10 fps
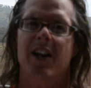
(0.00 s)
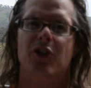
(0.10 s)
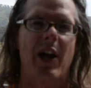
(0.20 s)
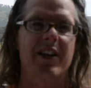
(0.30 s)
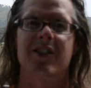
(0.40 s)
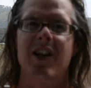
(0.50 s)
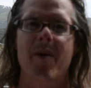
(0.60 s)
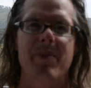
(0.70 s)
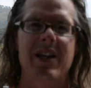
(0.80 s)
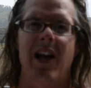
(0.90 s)
Try to
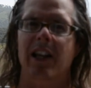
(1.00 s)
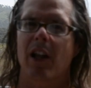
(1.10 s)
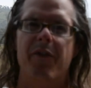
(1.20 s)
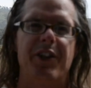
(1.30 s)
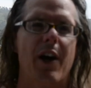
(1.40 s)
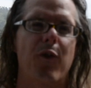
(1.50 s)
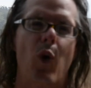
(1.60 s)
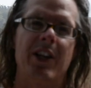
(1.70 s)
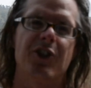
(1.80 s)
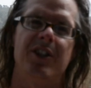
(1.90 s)
stump me. I love the tough
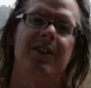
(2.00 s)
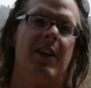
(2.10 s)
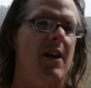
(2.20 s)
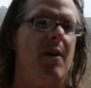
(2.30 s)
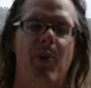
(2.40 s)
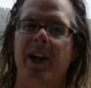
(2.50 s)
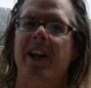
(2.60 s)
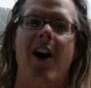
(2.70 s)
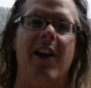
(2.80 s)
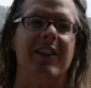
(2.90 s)
questions. Bring
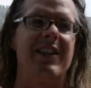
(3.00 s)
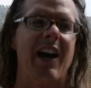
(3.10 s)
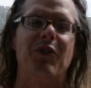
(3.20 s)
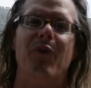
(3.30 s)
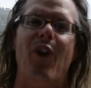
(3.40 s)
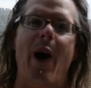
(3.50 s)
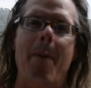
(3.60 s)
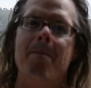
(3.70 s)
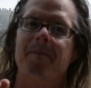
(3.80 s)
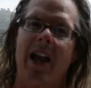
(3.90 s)
it on. Let's have some fun.